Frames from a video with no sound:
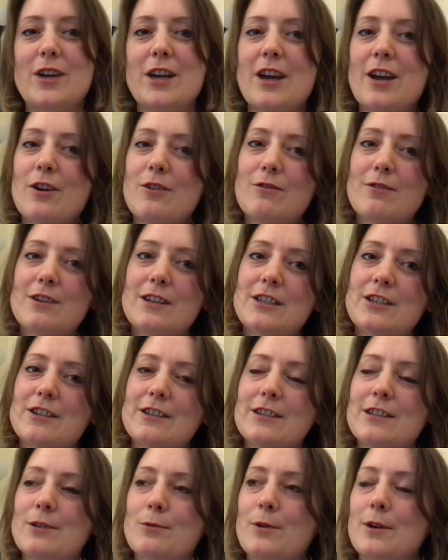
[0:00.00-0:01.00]
courage
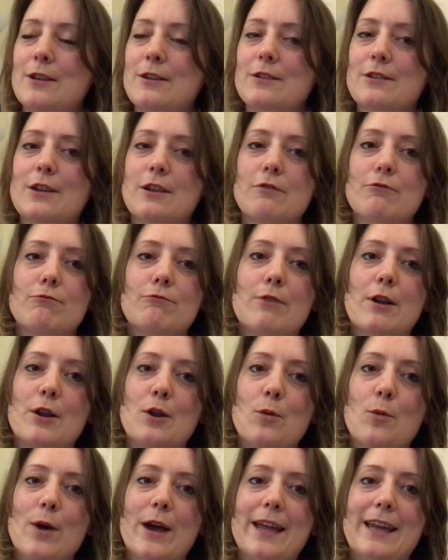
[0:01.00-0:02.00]
is the one who's going to
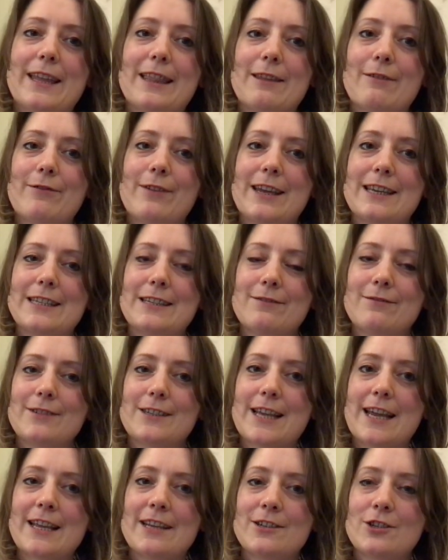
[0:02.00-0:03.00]
run away in the face of
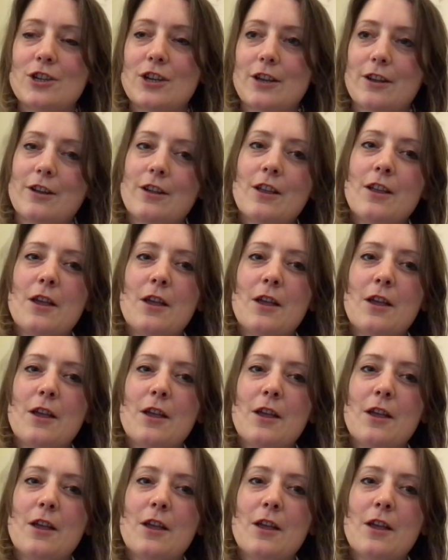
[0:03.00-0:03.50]
danger.